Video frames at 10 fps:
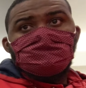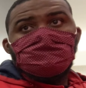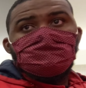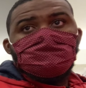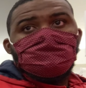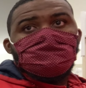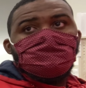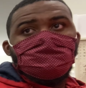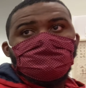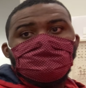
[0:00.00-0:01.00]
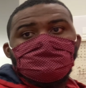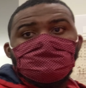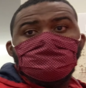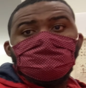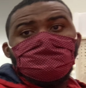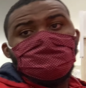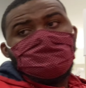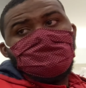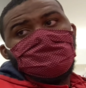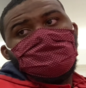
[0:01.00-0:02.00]
gotta get the two kids at one
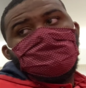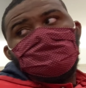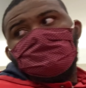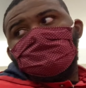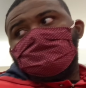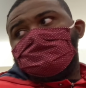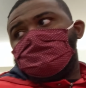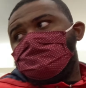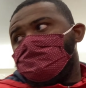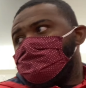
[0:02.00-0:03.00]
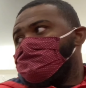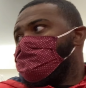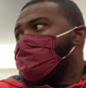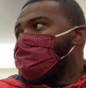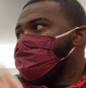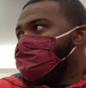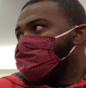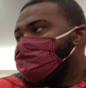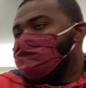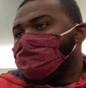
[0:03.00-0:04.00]
time for the same thing. You know, once you
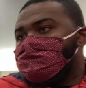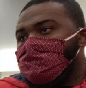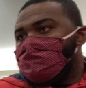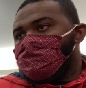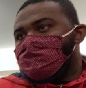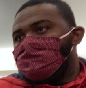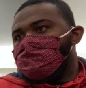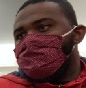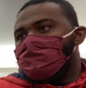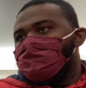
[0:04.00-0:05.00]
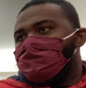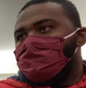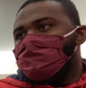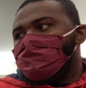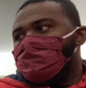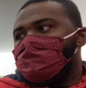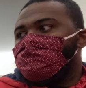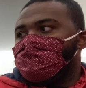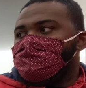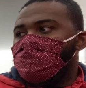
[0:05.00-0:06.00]
see that brother on it, he gonna
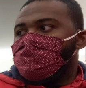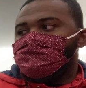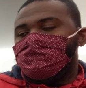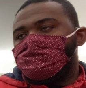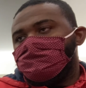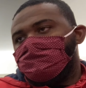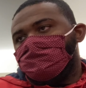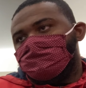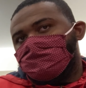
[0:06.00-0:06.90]
get mad and try to pull him off.